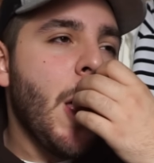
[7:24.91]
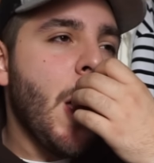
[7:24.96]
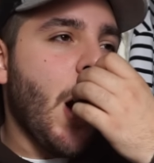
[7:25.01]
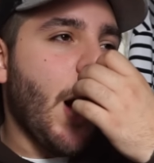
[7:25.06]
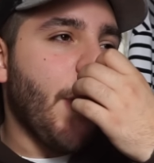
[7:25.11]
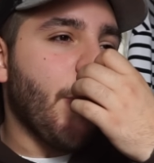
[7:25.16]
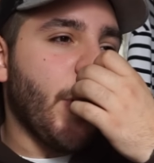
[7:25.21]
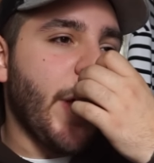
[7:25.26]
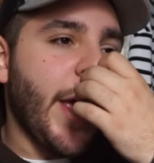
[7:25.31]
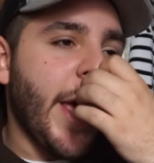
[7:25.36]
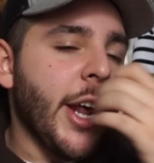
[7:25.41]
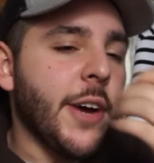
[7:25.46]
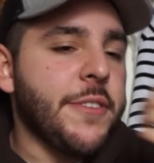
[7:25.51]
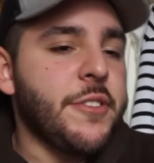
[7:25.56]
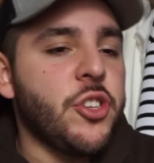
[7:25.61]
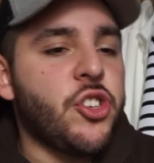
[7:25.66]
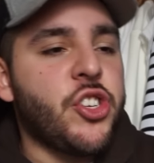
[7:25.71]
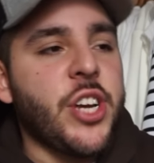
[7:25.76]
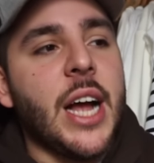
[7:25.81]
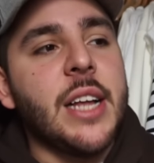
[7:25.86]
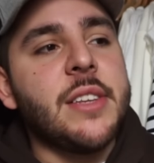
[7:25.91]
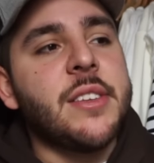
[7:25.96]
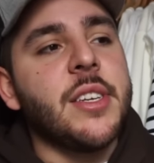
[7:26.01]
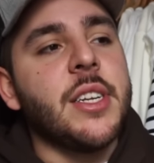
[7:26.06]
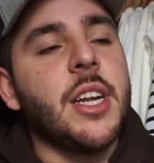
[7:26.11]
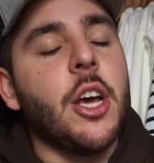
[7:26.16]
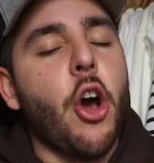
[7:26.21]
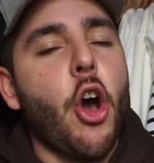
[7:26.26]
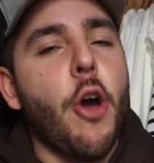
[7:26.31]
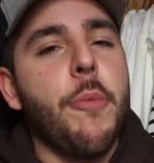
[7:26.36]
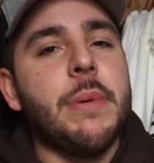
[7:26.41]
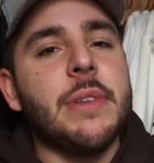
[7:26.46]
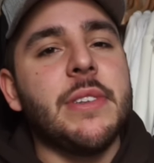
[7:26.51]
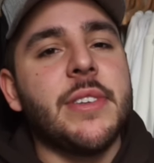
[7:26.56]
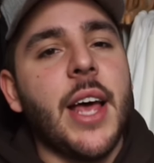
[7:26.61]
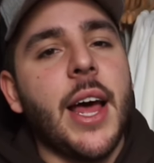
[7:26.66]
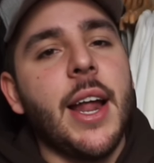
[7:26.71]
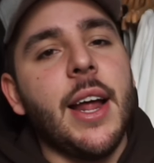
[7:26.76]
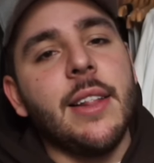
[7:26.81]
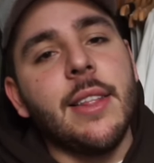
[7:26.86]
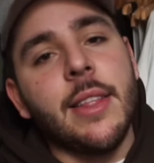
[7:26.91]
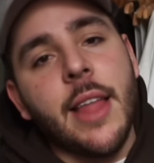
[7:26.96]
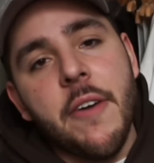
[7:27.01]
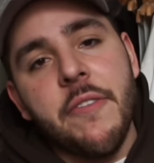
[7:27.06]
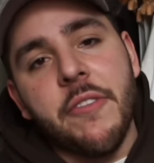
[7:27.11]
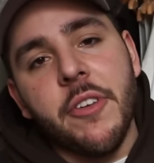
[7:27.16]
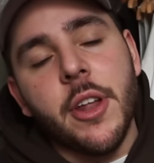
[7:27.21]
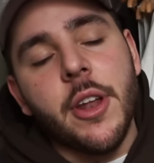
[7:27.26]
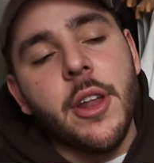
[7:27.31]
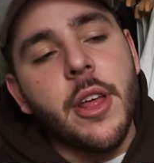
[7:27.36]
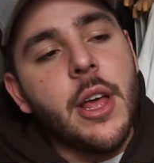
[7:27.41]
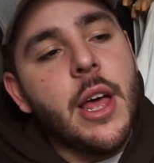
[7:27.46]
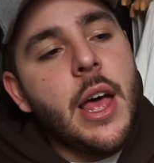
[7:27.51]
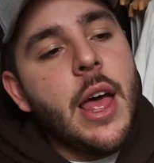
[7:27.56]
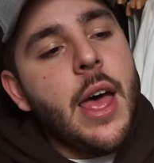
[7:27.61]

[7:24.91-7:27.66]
I'm gonna head off to Chadston. It opens at 11.